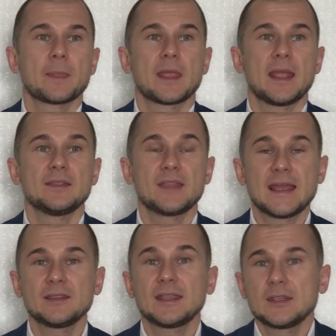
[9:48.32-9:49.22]
And
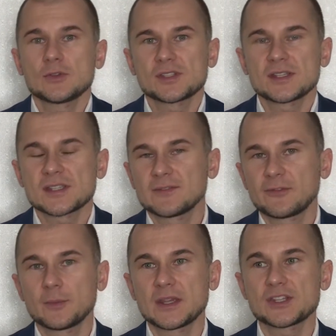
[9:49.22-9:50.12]
then they use this
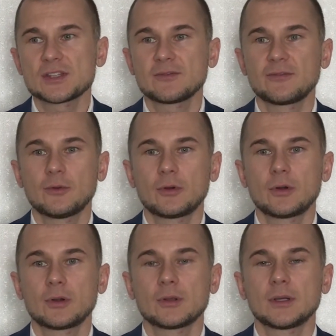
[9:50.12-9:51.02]
information
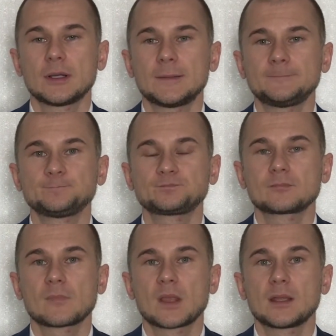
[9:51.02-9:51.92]
for
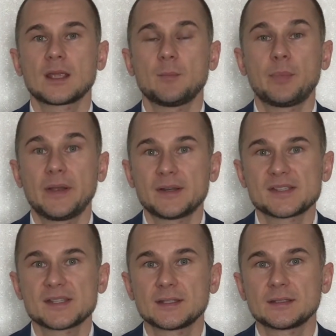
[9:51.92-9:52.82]

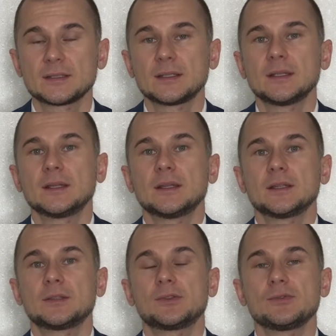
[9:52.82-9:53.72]
comparison
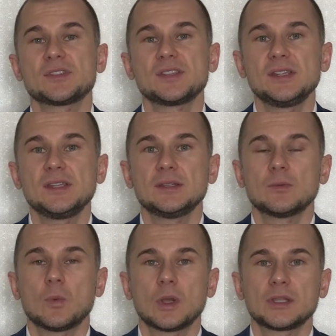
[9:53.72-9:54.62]
to see
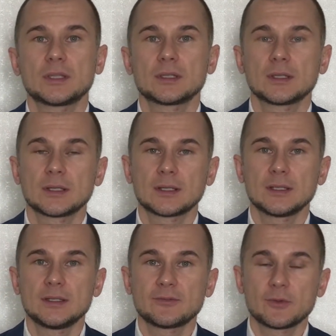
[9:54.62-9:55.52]
what
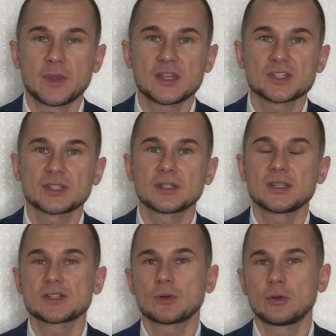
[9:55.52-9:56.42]
information
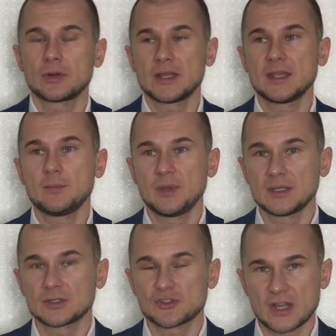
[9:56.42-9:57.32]
is already
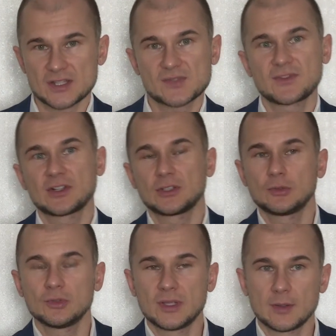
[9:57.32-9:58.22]
being transferred
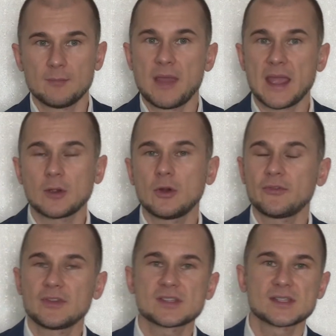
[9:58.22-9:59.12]
to the back
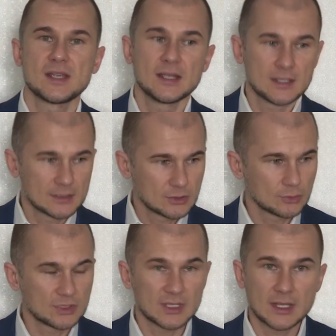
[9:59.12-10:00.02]
office,
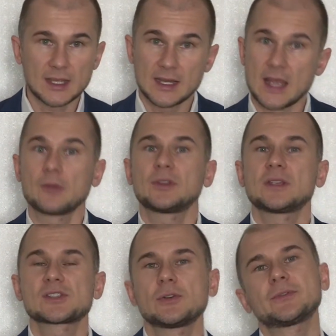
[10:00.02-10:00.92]
to the accounting
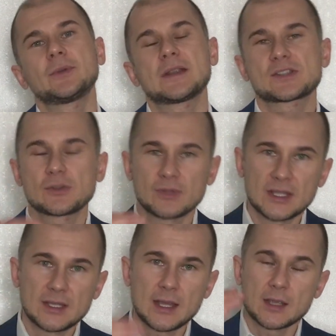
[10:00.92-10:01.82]
software, so
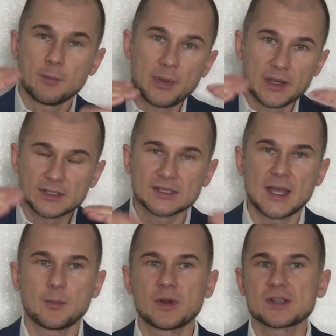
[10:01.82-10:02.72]
that they compare the
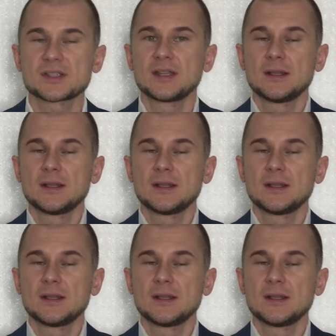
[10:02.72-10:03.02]
numbers,